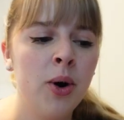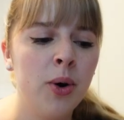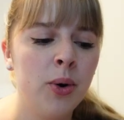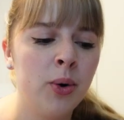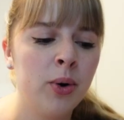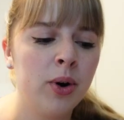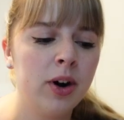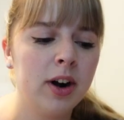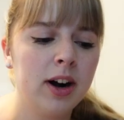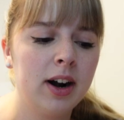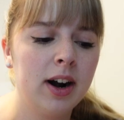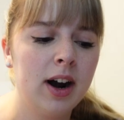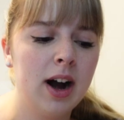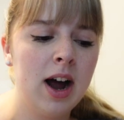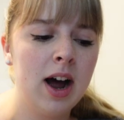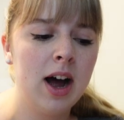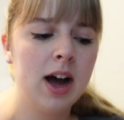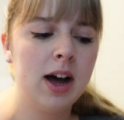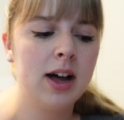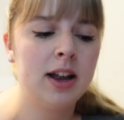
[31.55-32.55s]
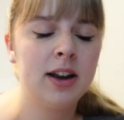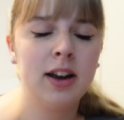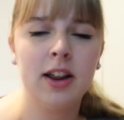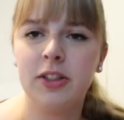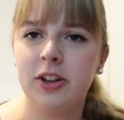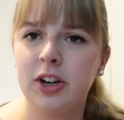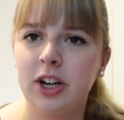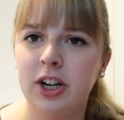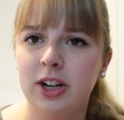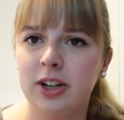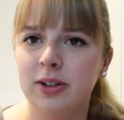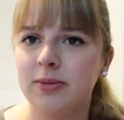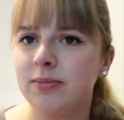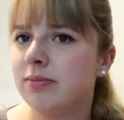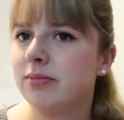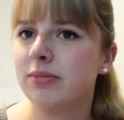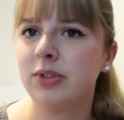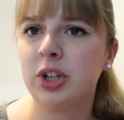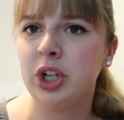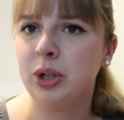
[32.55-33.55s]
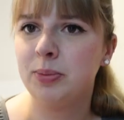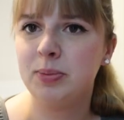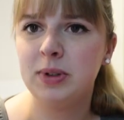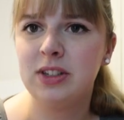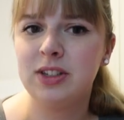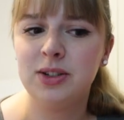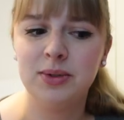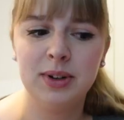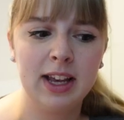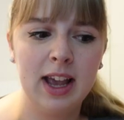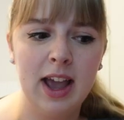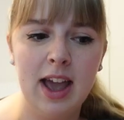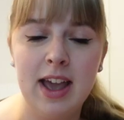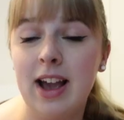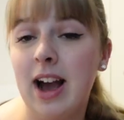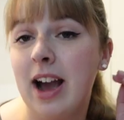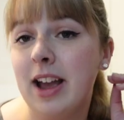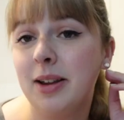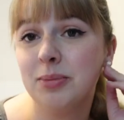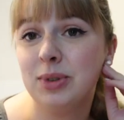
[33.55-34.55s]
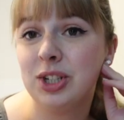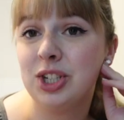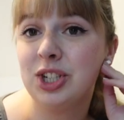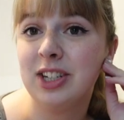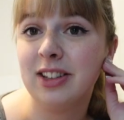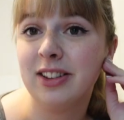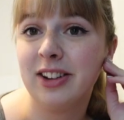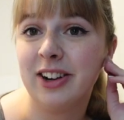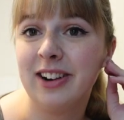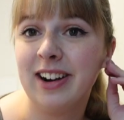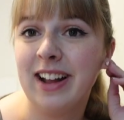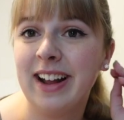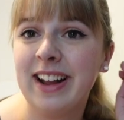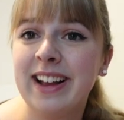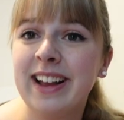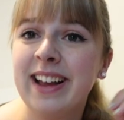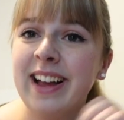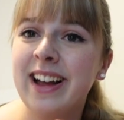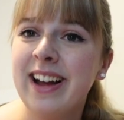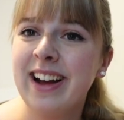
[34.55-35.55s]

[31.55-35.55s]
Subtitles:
or another group is doing AI and machine learning.